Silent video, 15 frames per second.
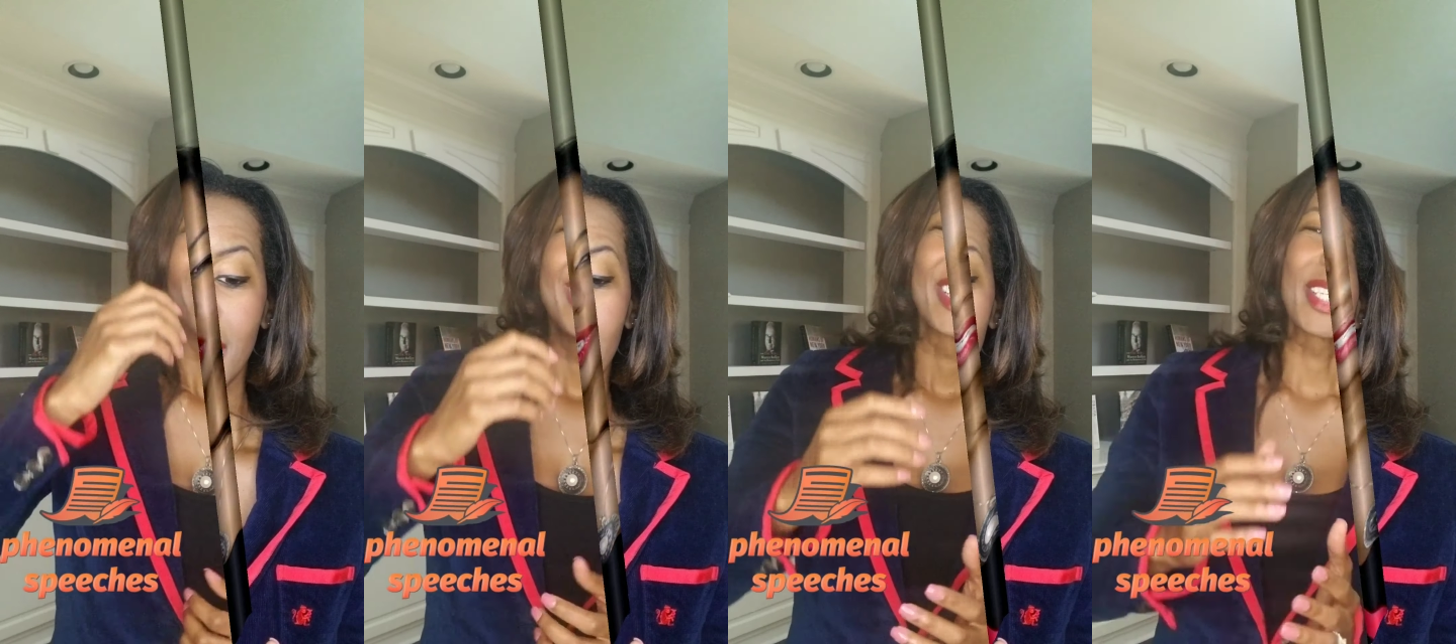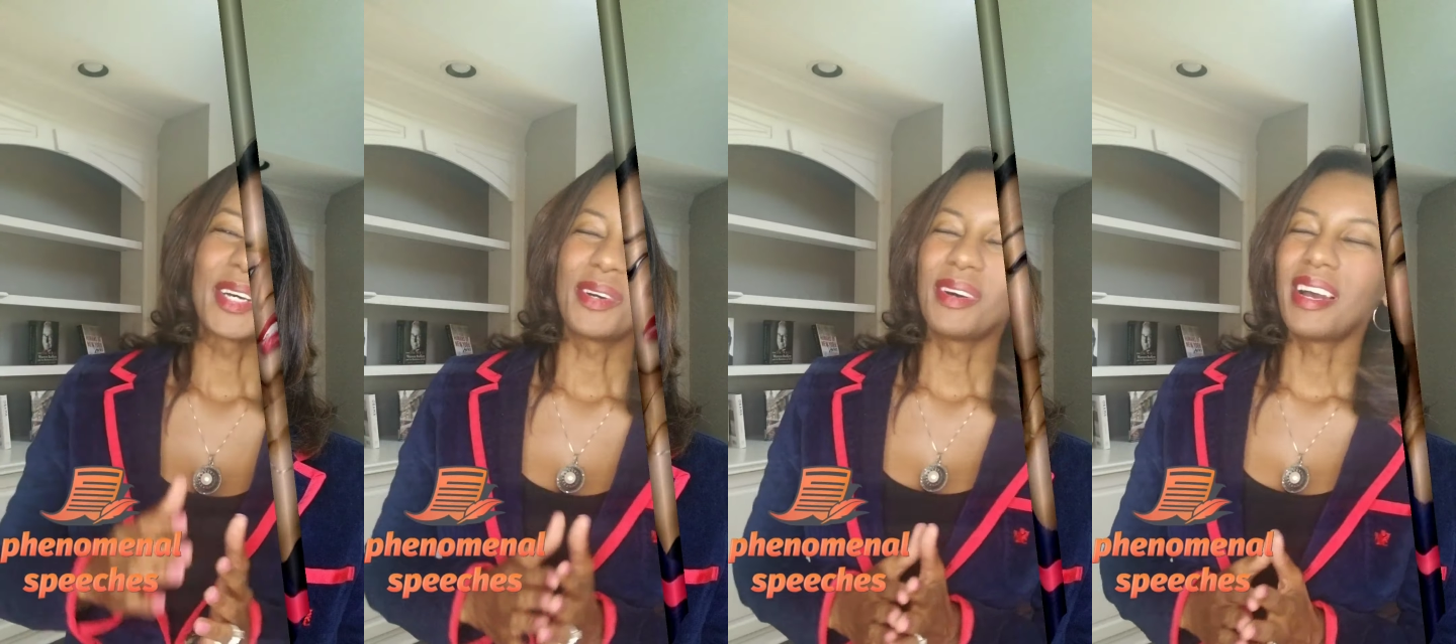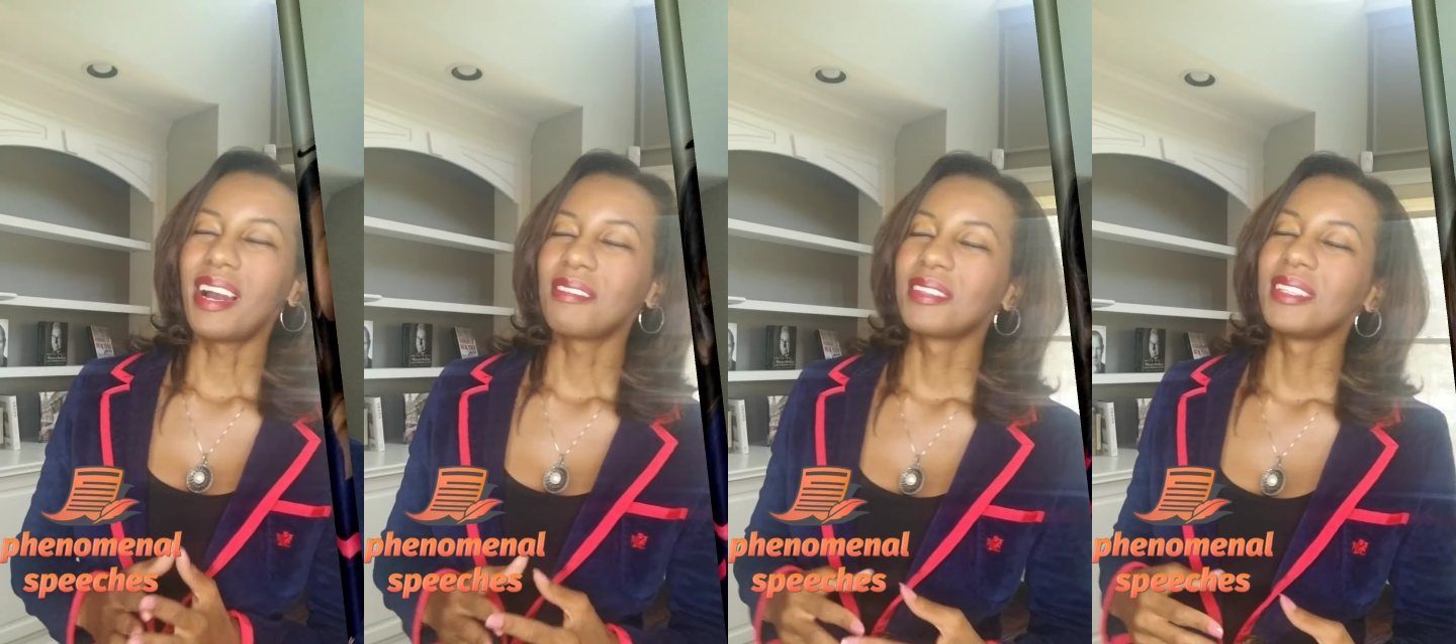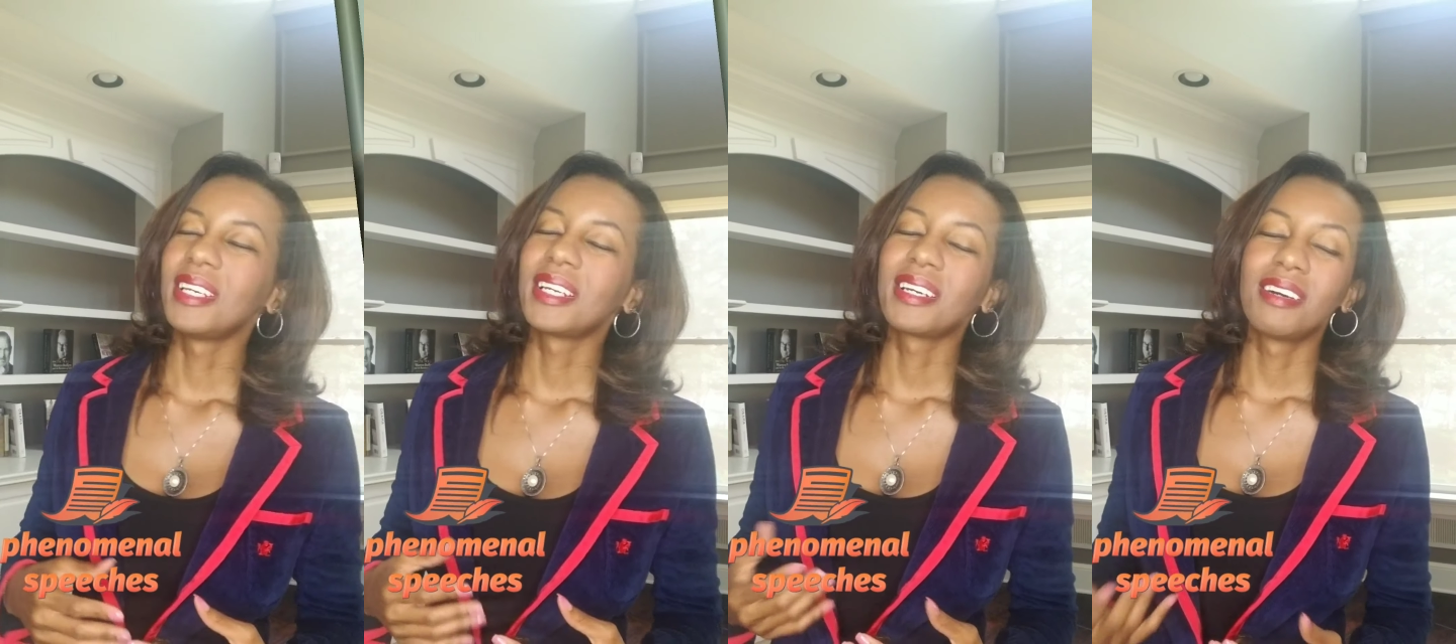So
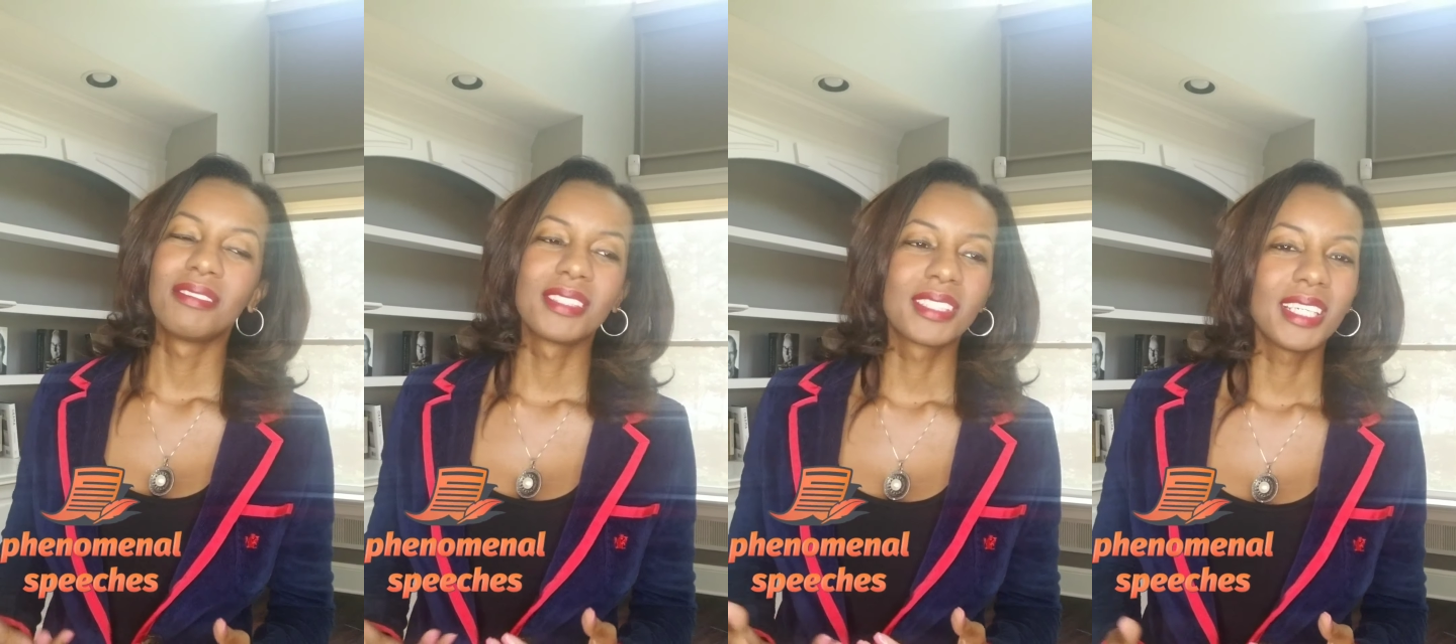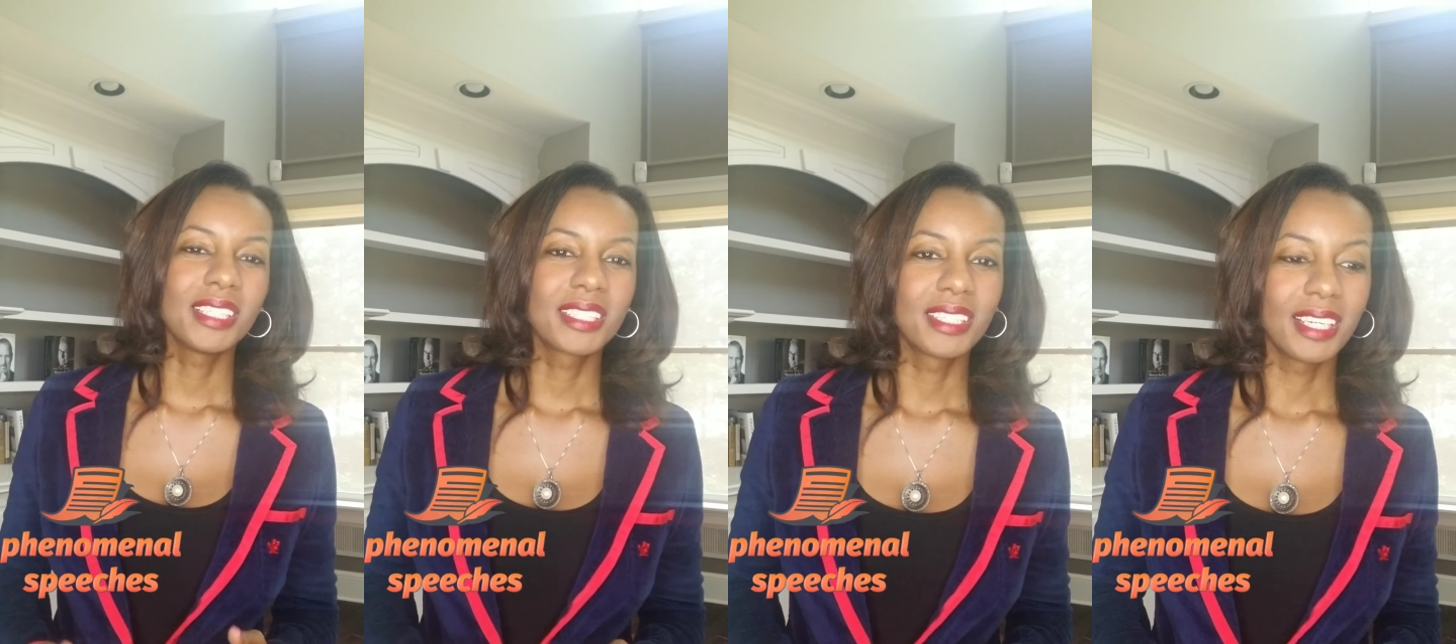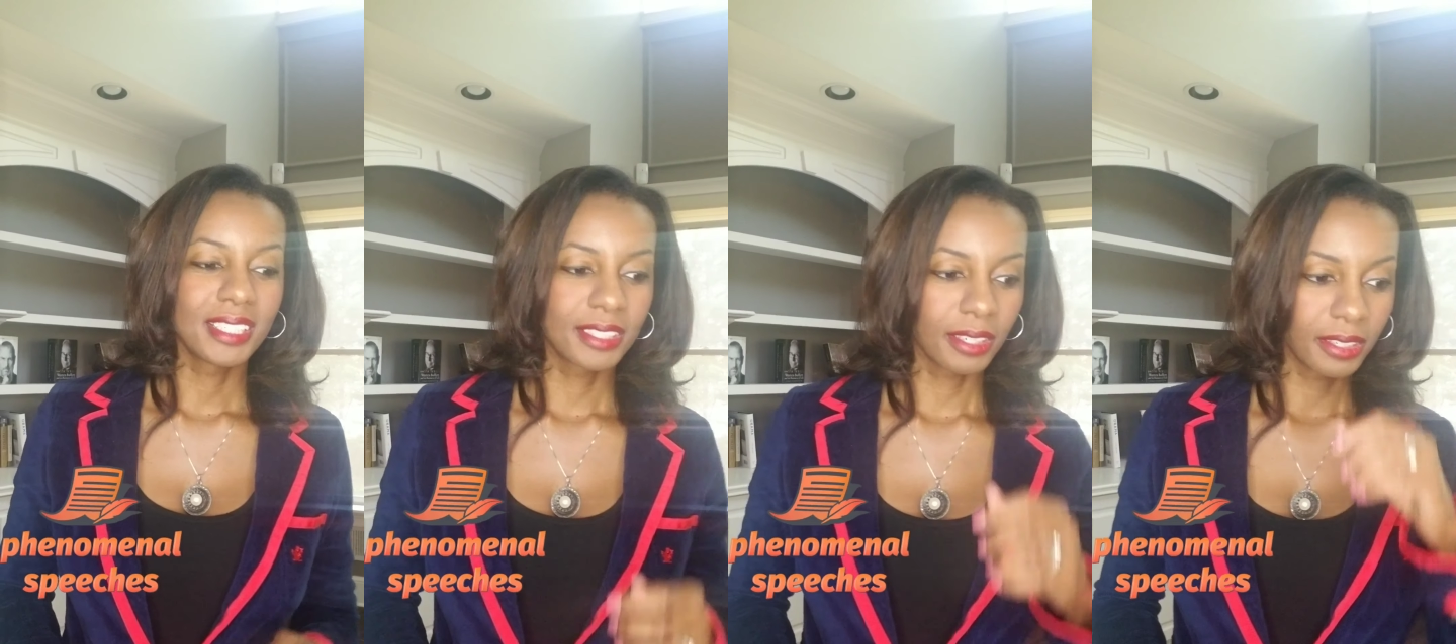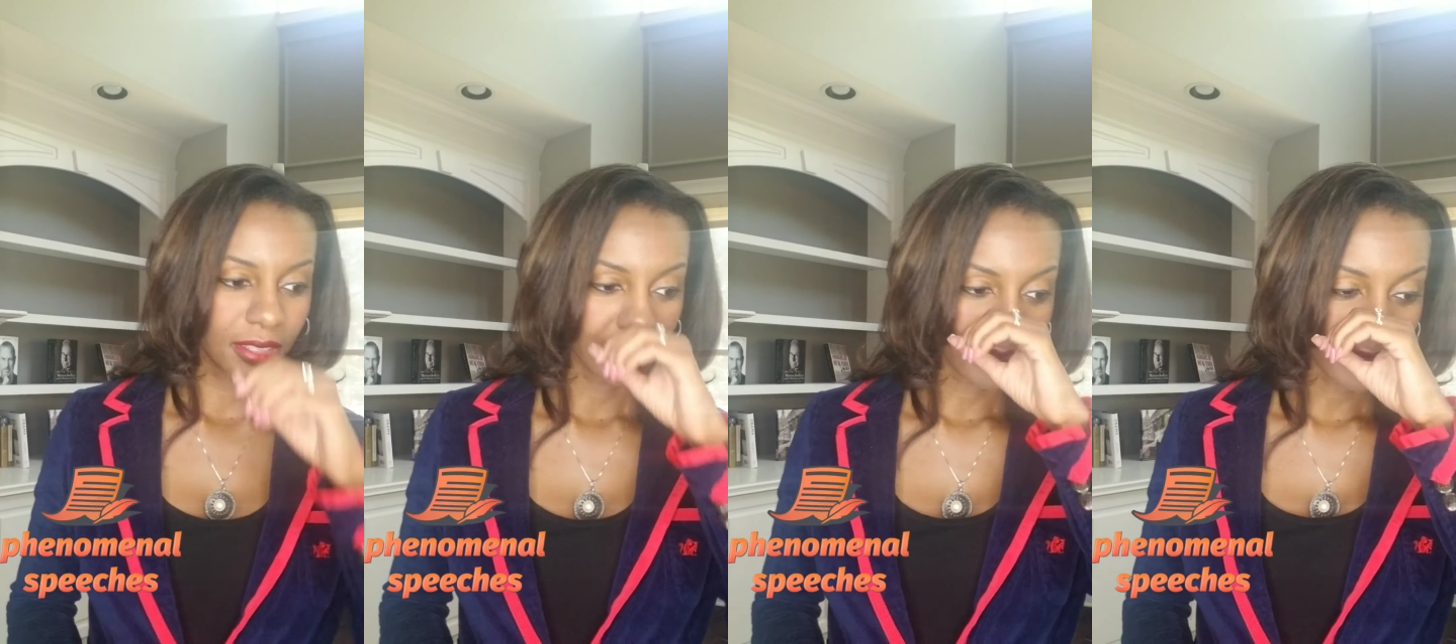after that conversation, I
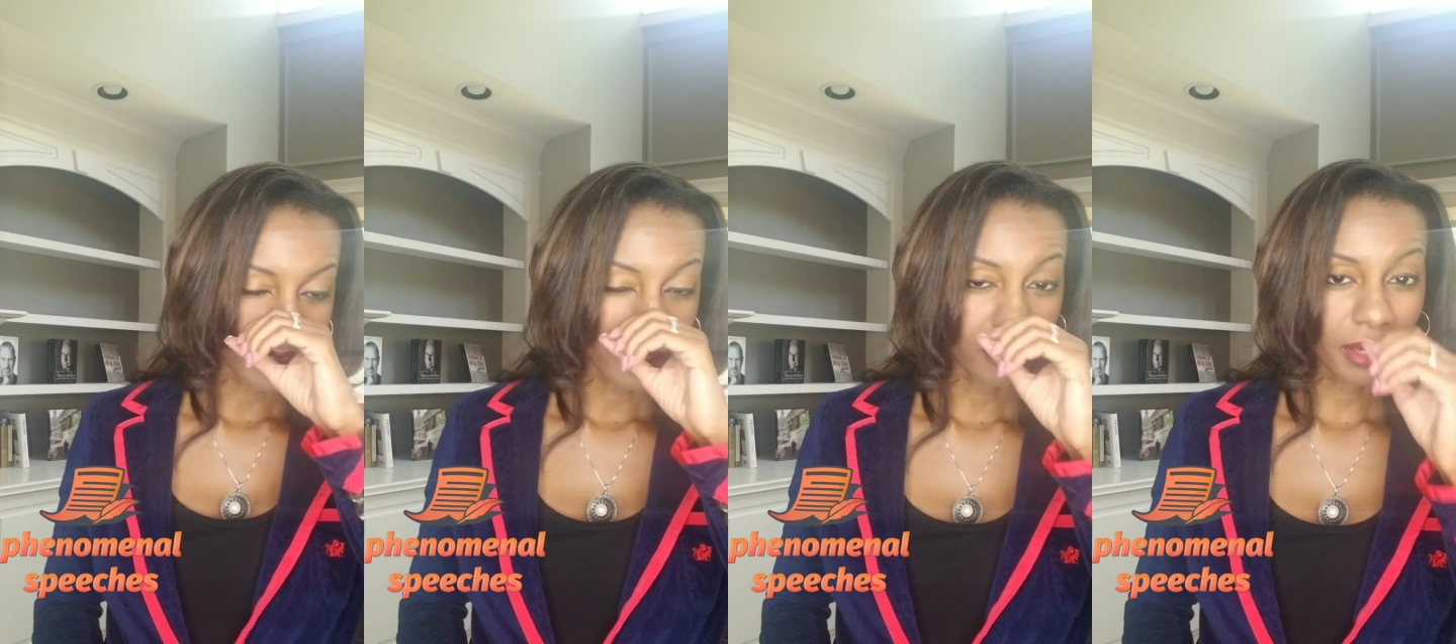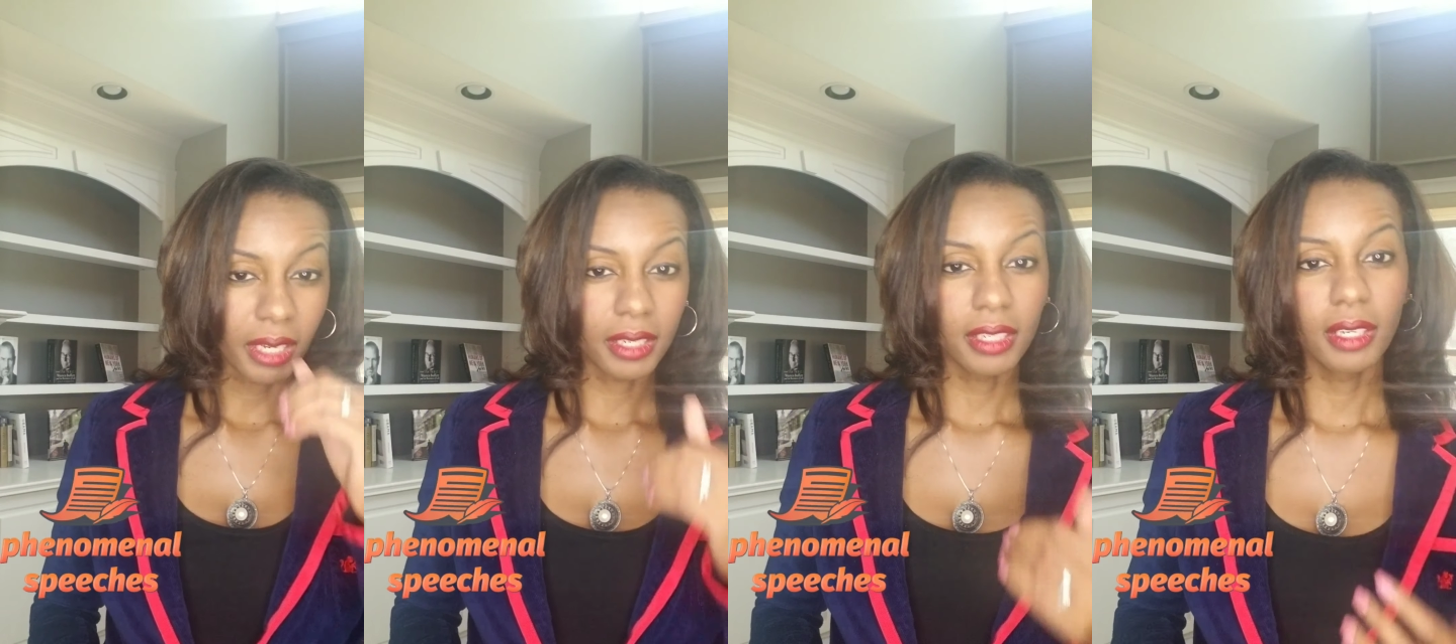started to think about it,